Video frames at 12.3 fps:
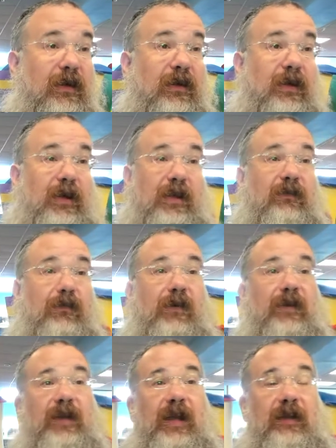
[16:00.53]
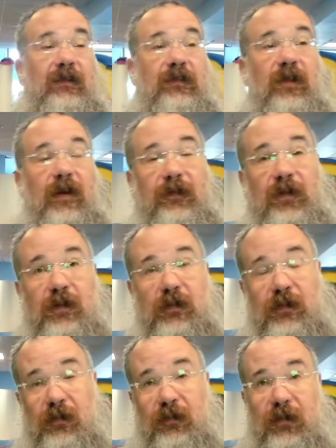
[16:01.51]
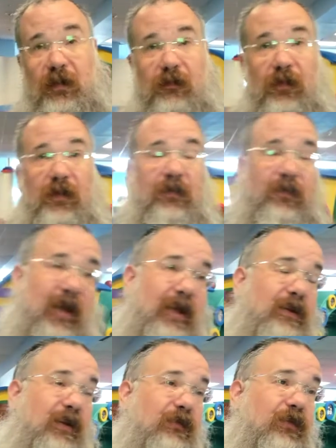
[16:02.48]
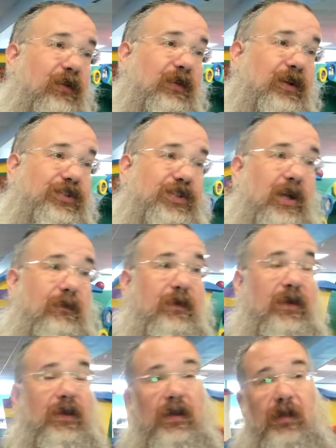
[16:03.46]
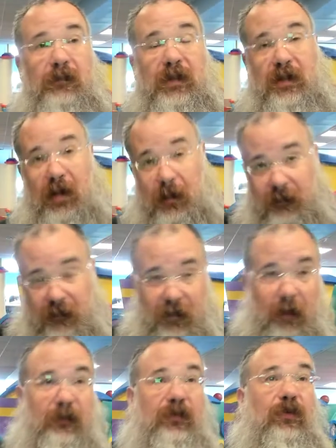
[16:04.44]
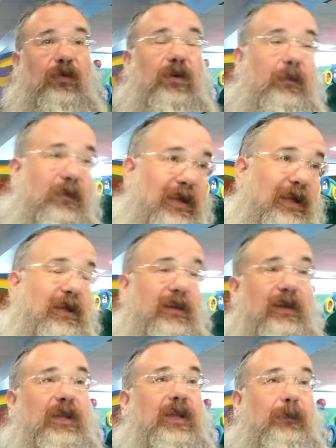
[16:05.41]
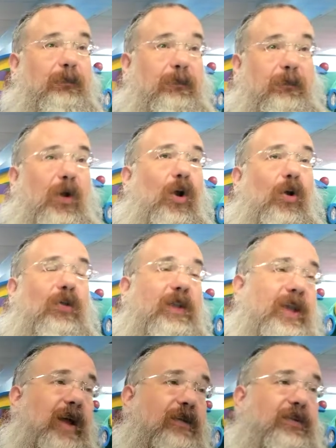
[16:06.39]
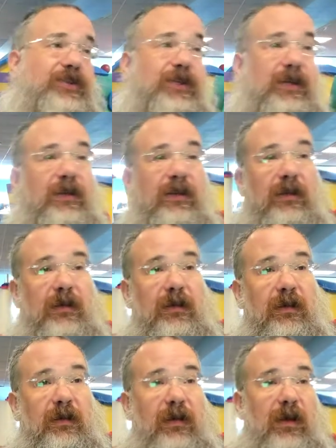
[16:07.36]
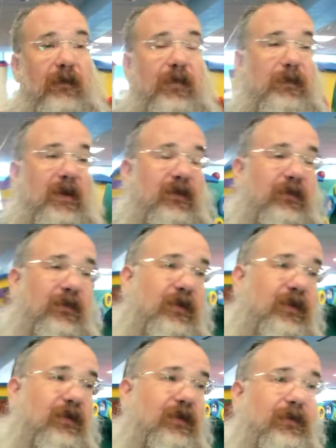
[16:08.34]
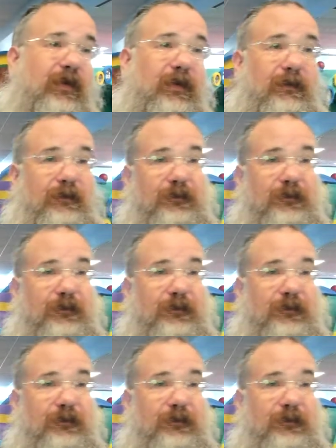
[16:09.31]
that even mundane stuff that you're using for the sake of serving Hashem becomes absorbed in the holy energy of the mitzvahs that you're doing.